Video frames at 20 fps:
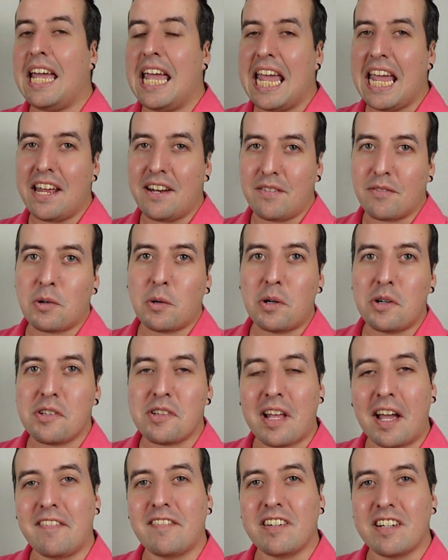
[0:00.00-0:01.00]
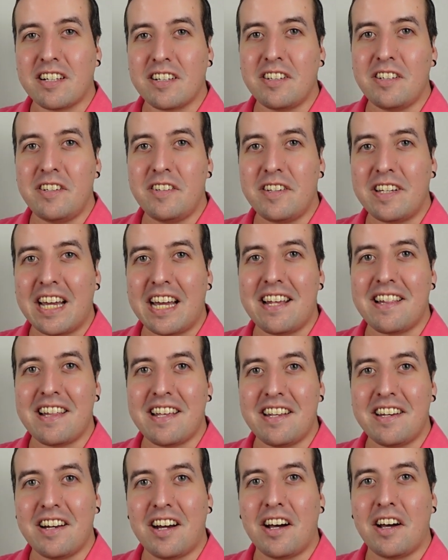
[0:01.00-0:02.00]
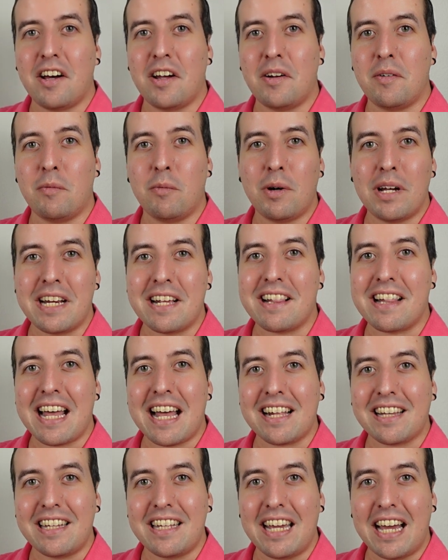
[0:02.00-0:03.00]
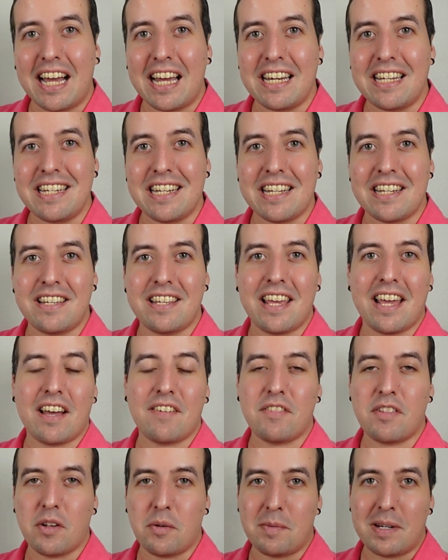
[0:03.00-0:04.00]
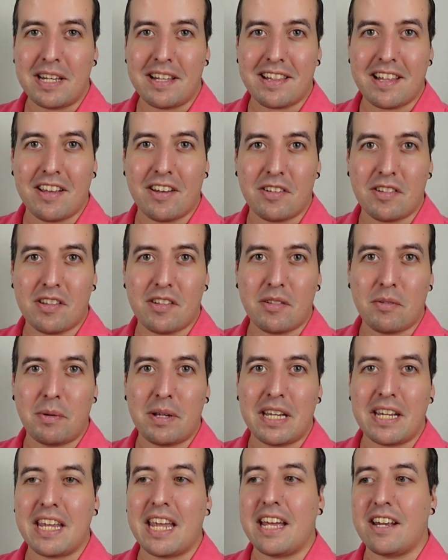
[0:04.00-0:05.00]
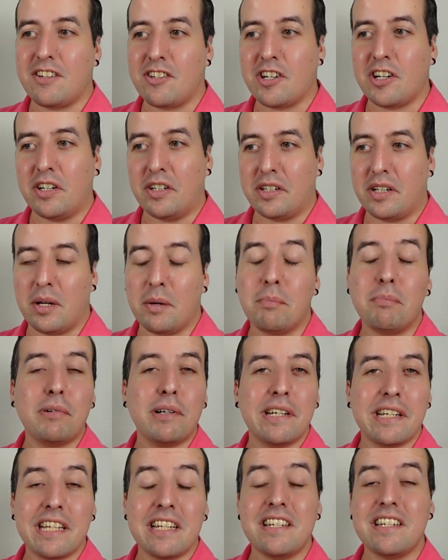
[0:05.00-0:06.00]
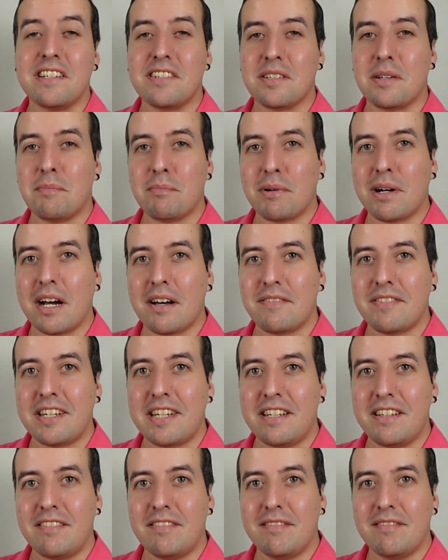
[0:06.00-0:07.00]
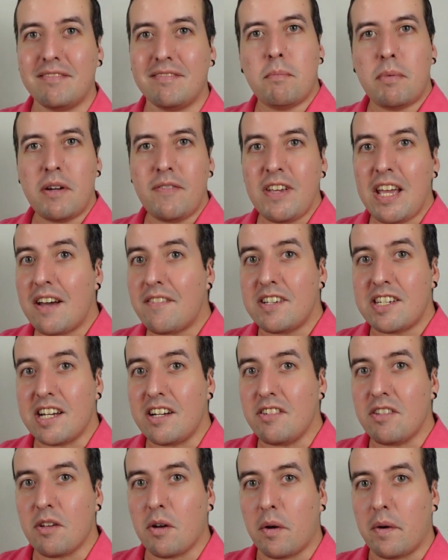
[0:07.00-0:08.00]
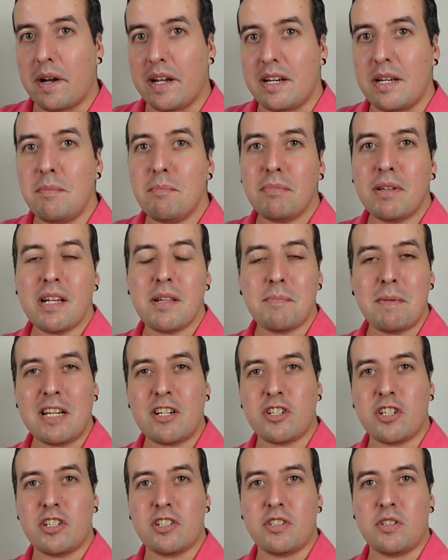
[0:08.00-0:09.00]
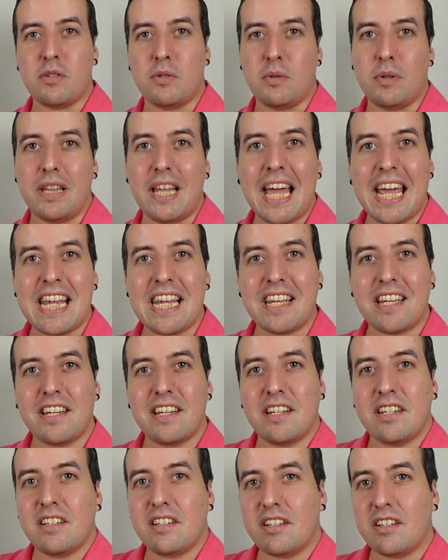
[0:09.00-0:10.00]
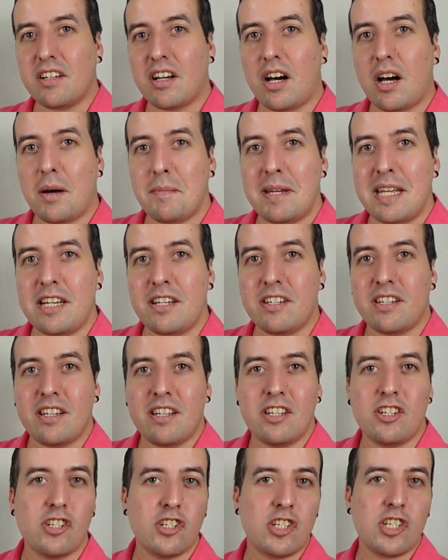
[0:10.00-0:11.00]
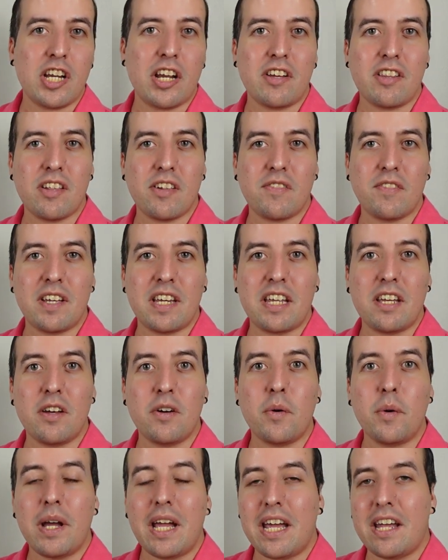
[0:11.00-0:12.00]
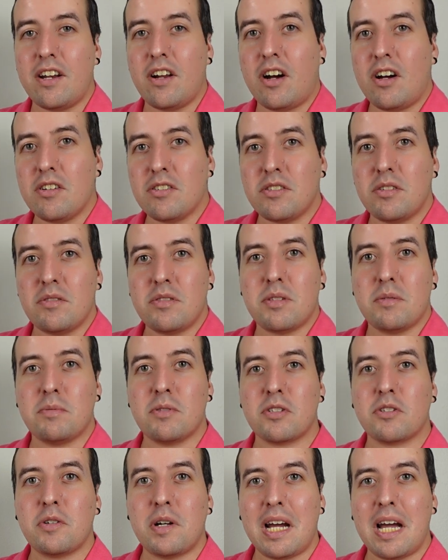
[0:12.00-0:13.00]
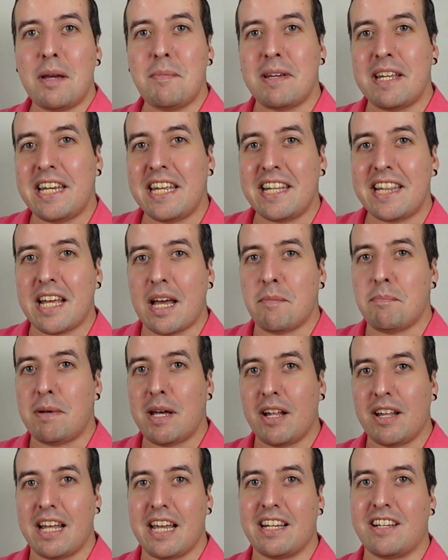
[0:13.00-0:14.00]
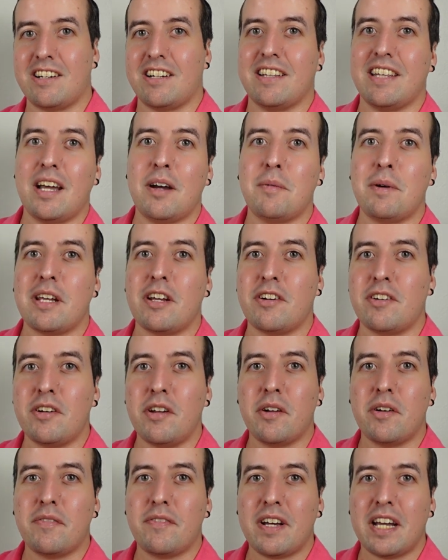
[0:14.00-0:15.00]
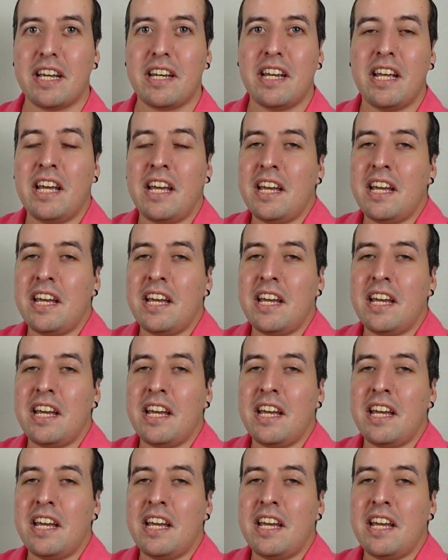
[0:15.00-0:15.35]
And of course, I'm going to clue you guys in on what exactly I did to have so many sales this week and turn a pretty decent profit. But if you haven't done so already, please make sure to like, comment, share this video, and also subscribe and hit that bell icon. That way you're notified